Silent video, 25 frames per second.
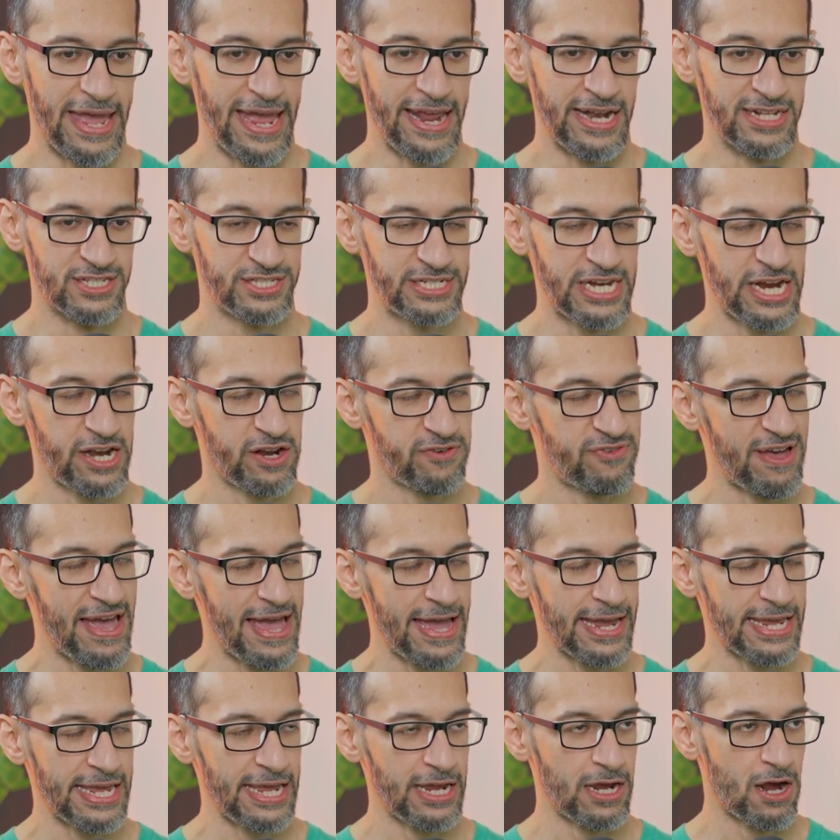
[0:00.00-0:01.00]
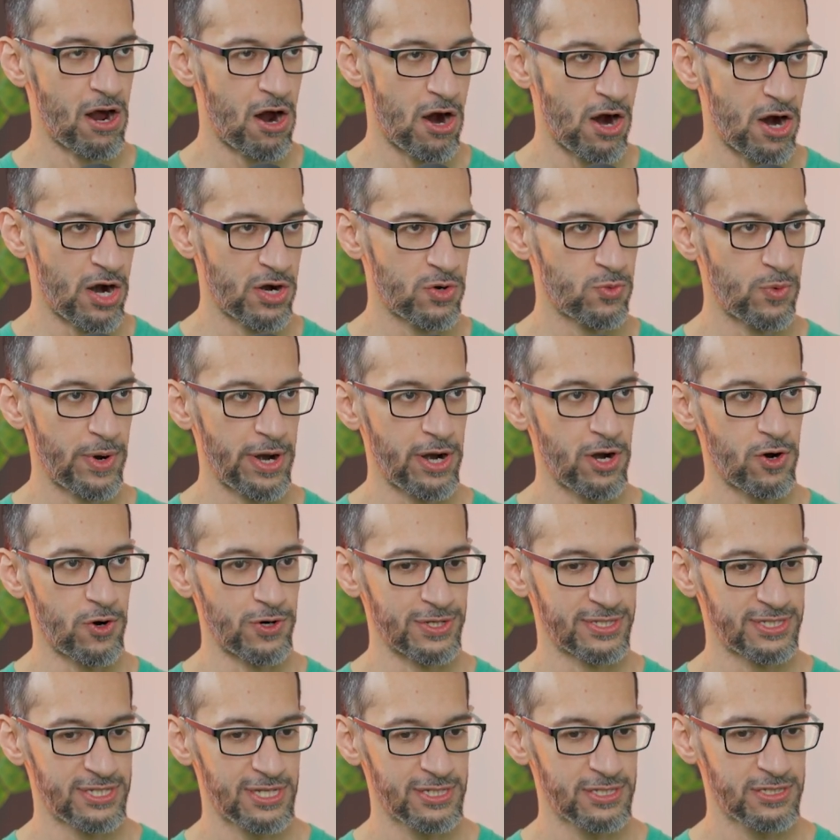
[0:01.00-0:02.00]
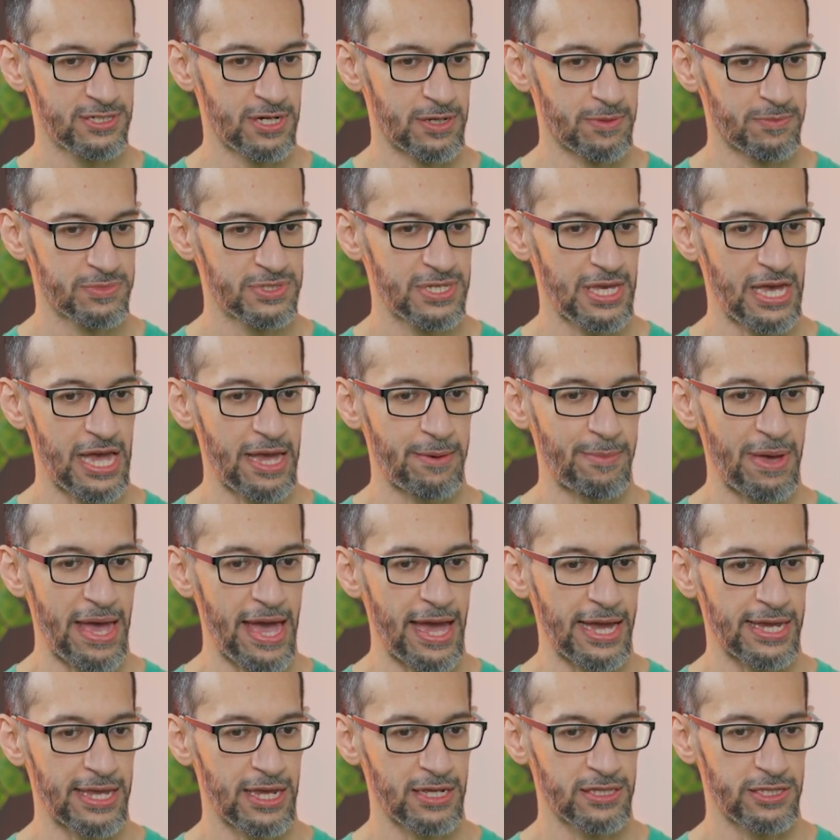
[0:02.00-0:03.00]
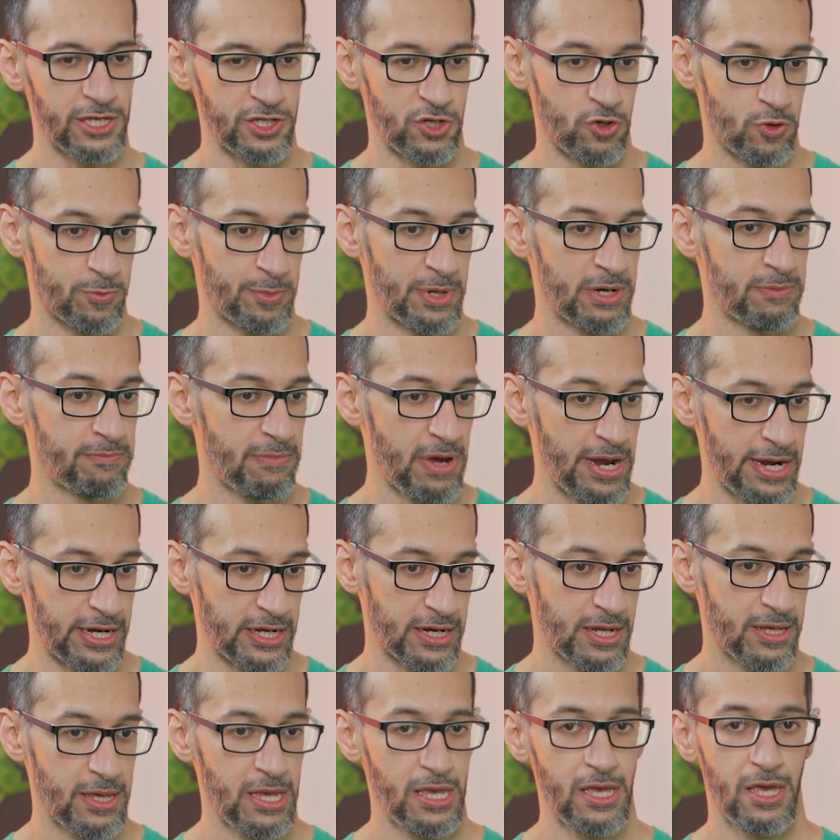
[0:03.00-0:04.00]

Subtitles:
instead of hacking hardware or systems, I'm hacking the human mind.